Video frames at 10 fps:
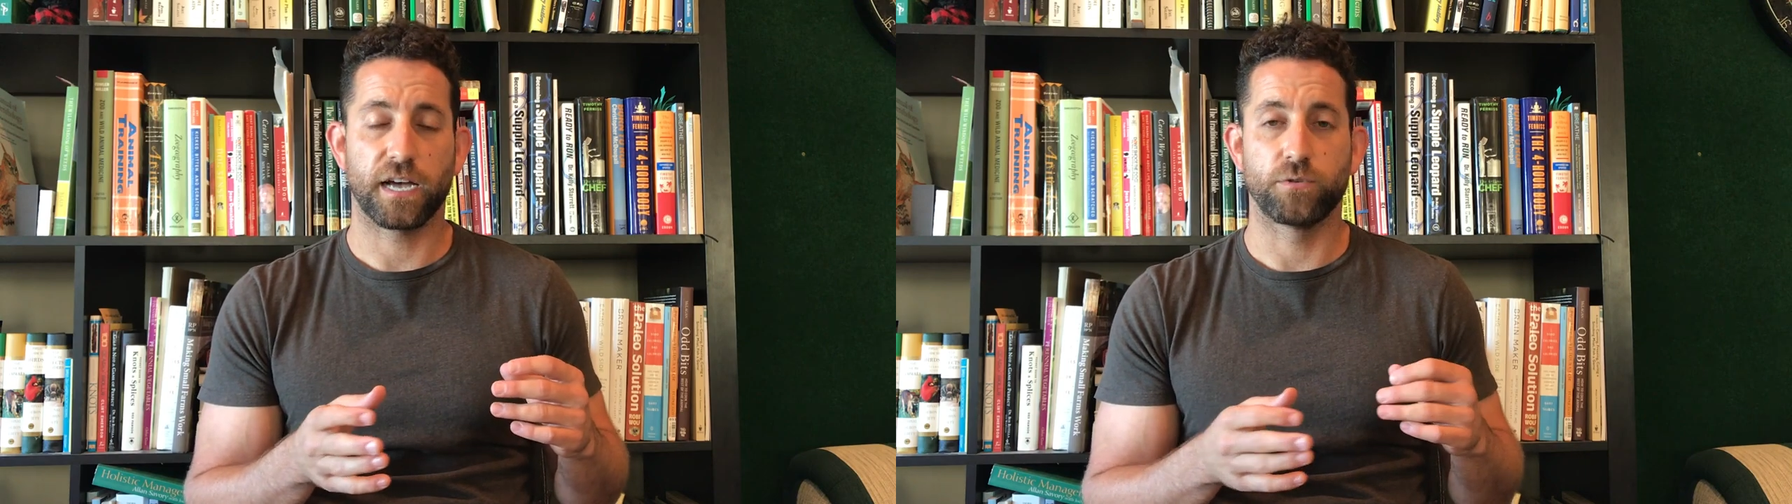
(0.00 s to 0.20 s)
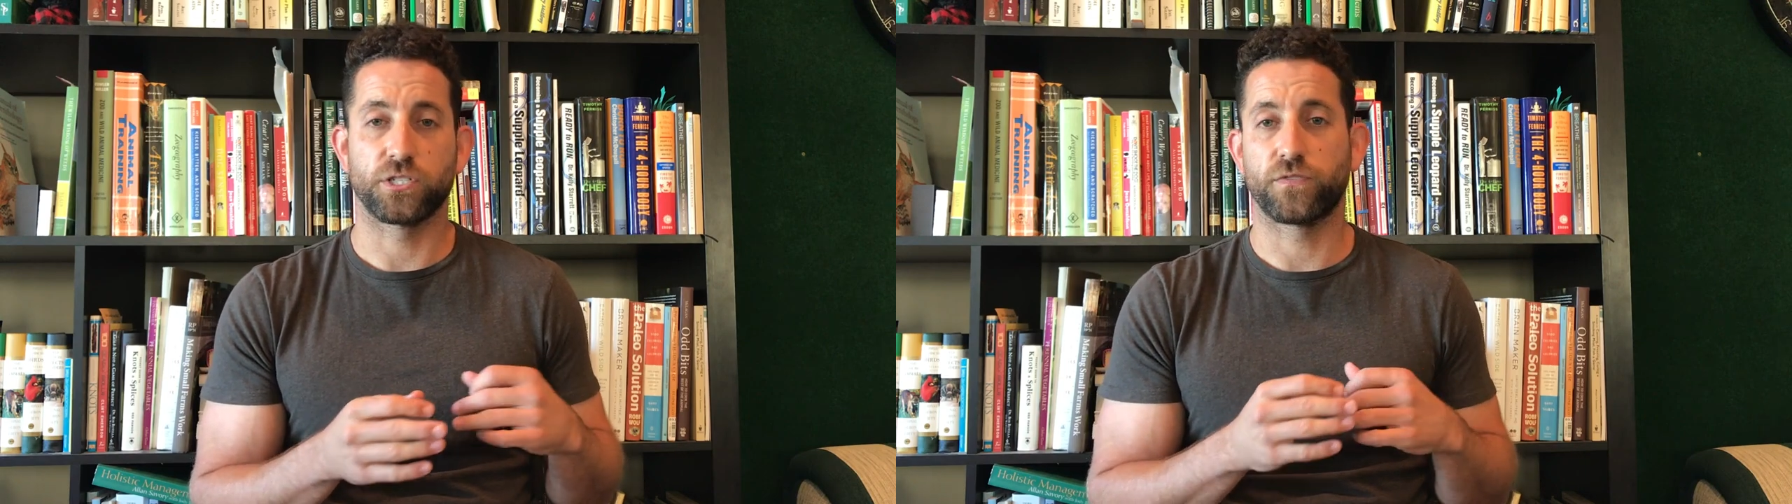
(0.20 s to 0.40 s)

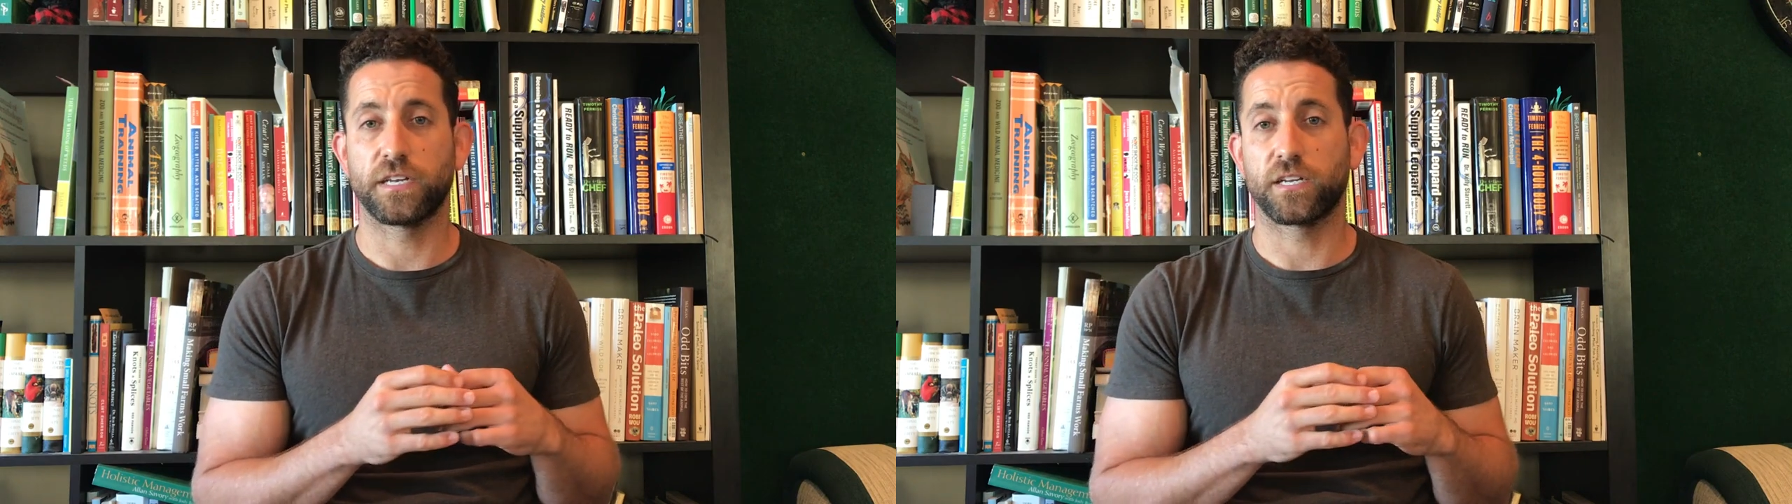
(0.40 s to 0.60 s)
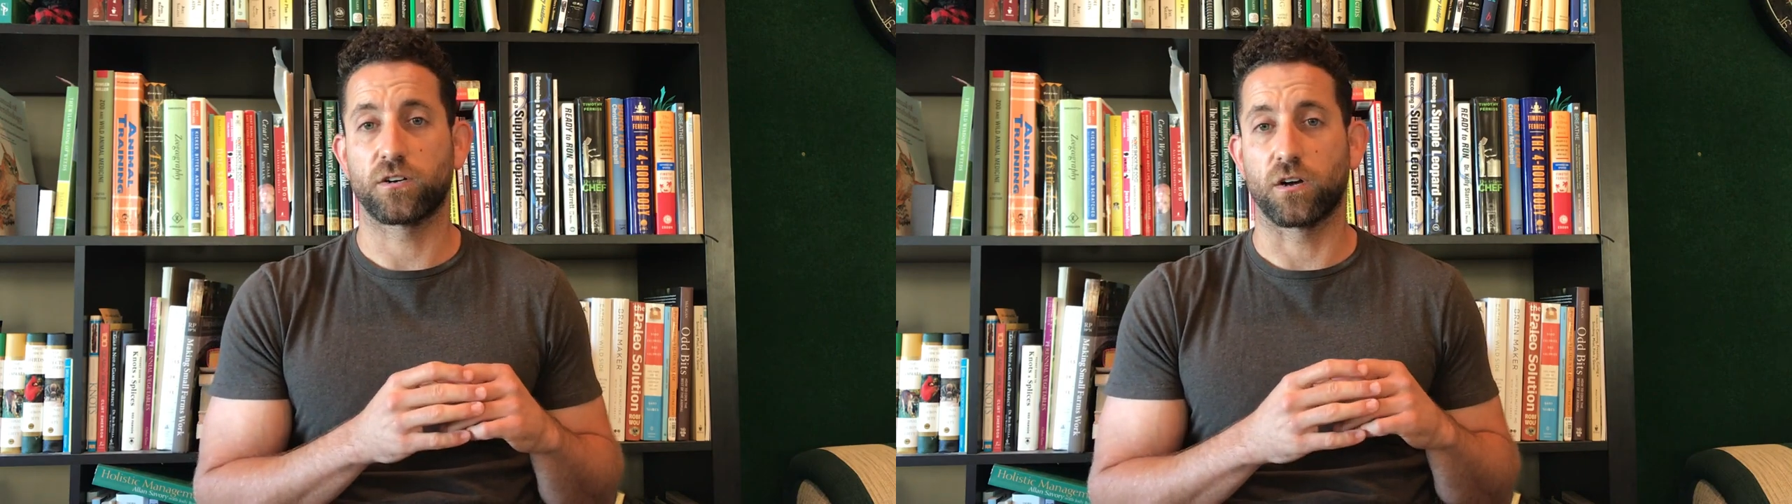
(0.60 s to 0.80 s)
I was
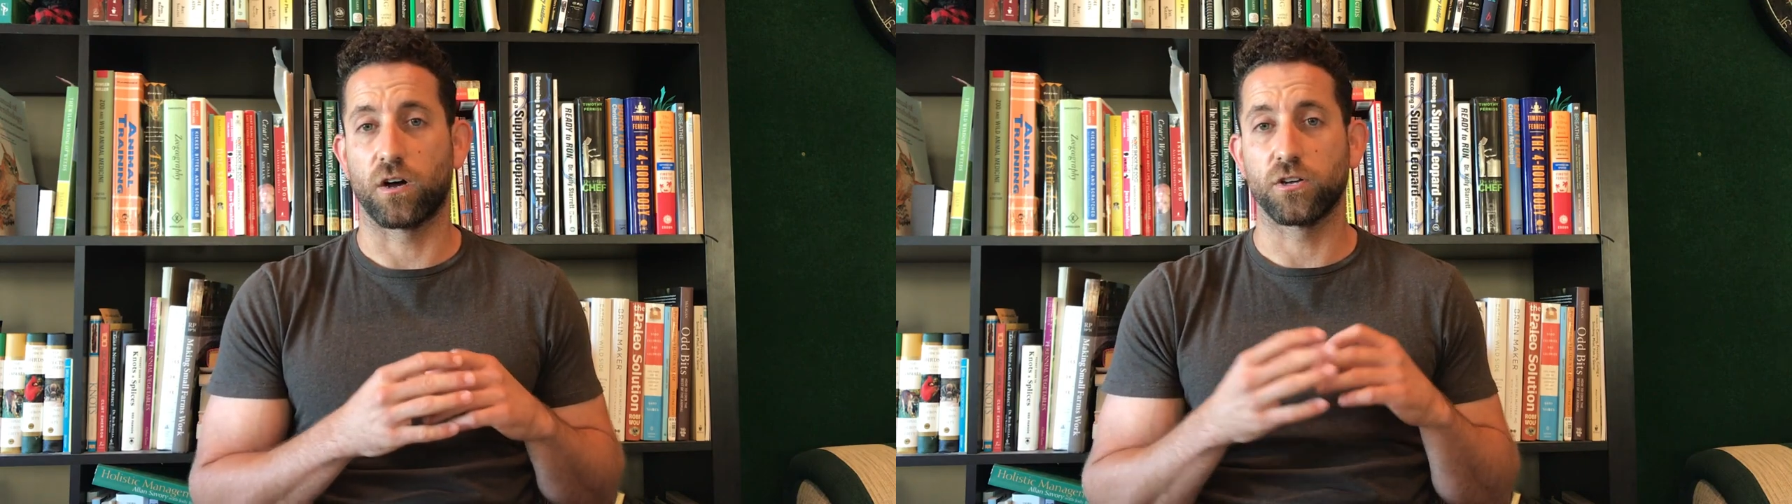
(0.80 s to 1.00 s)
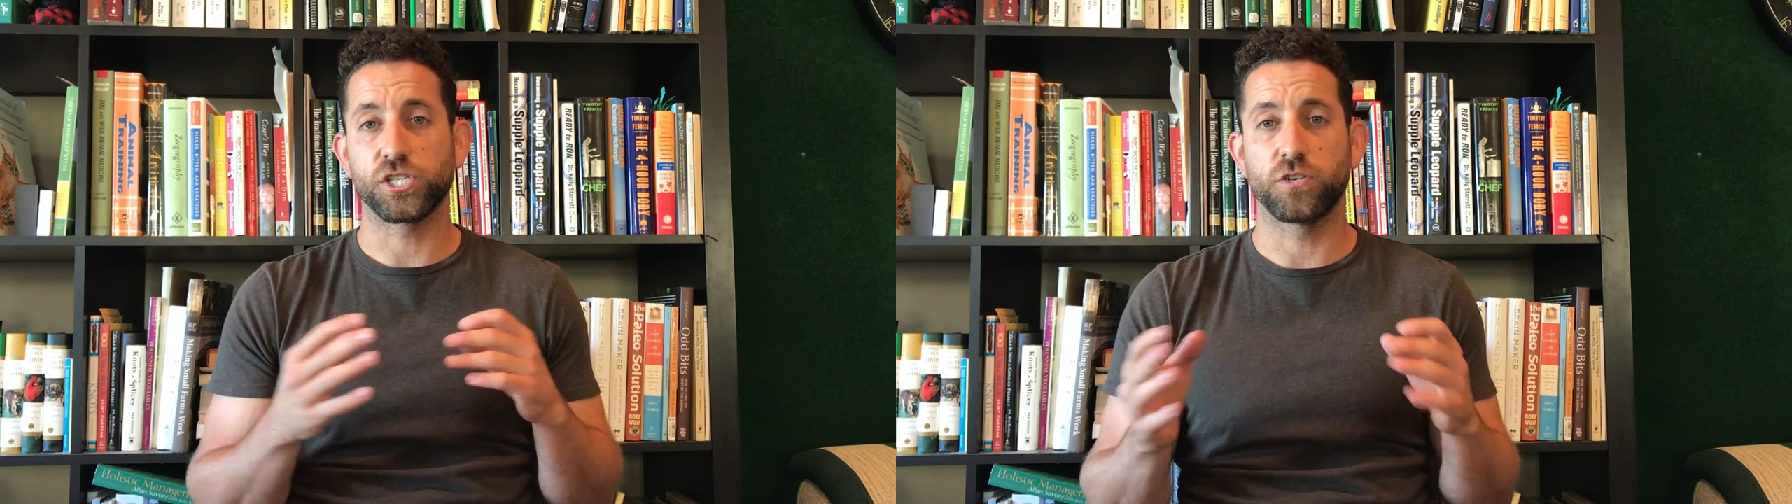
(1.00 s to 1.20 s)
feeding her
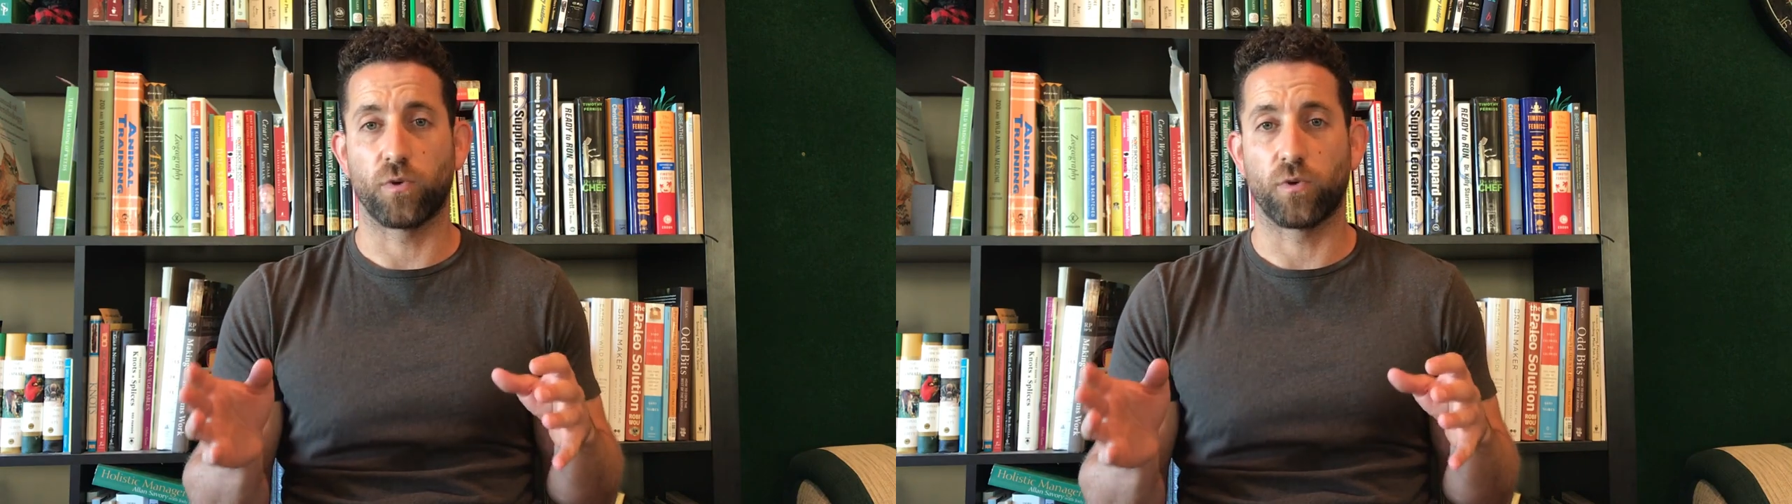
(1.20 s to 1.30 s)
all she